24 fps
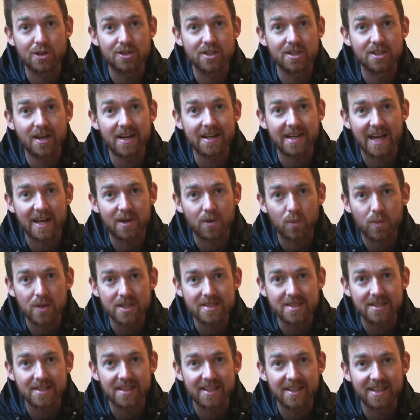tonight at
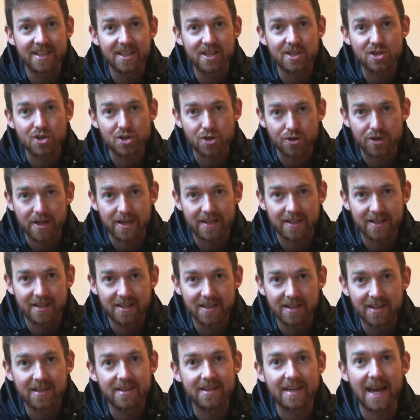Whistling Trig
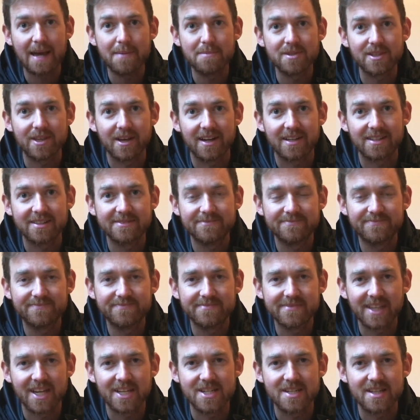campsite.
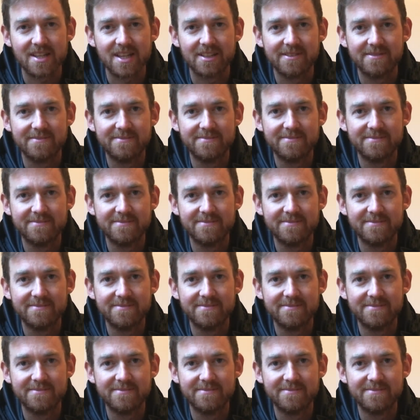Catch you then.